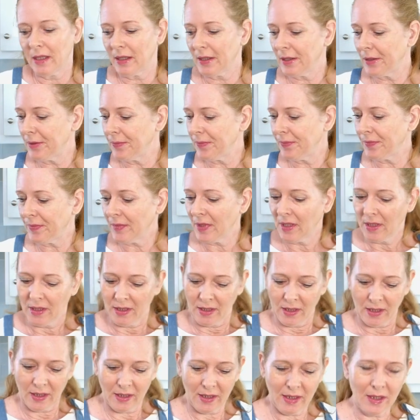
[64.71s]

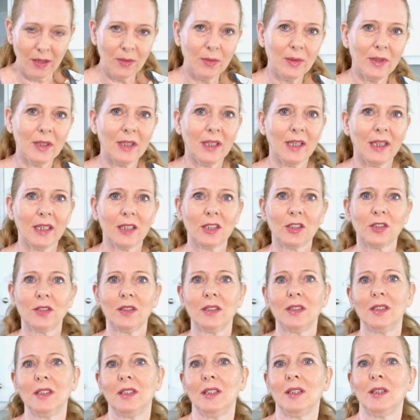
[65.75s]
I will
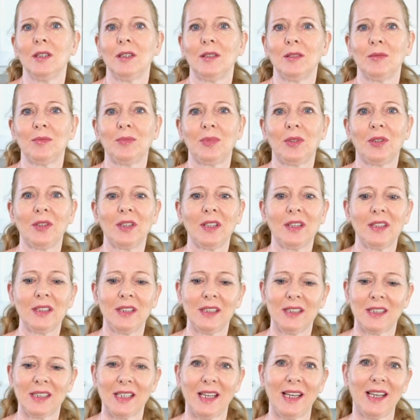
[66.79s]
actually boil
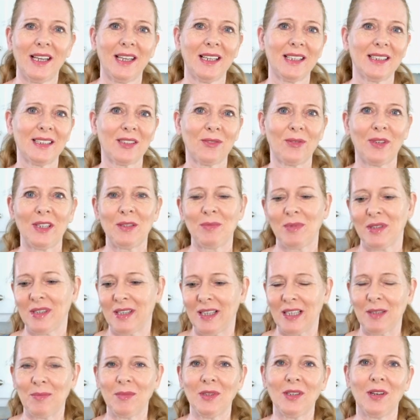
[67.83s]
these eggs right
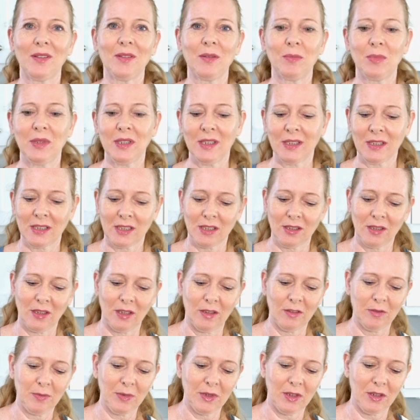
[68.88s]
behind me on the big
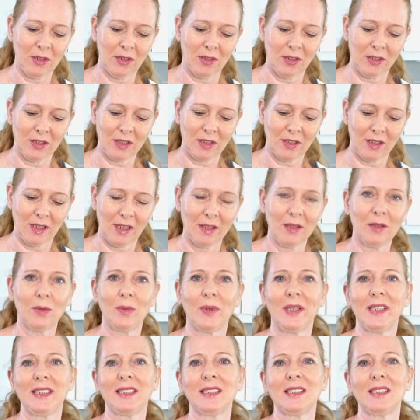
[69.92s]
stove, because
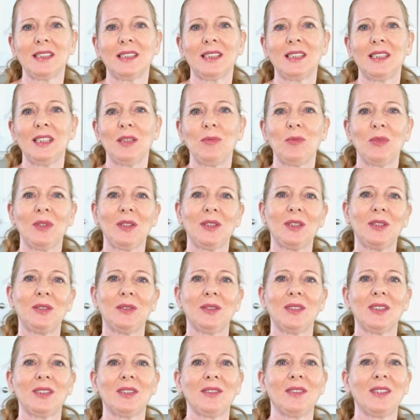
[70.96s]
otherwise the steam will
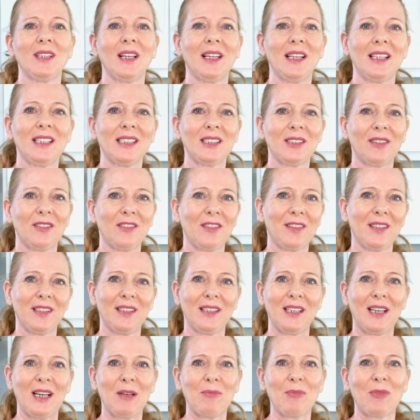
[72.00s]
go into the lens of
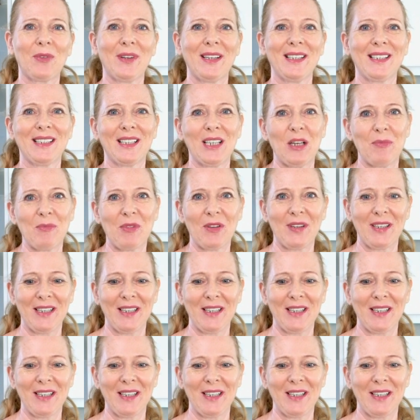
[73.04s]
the overhead camera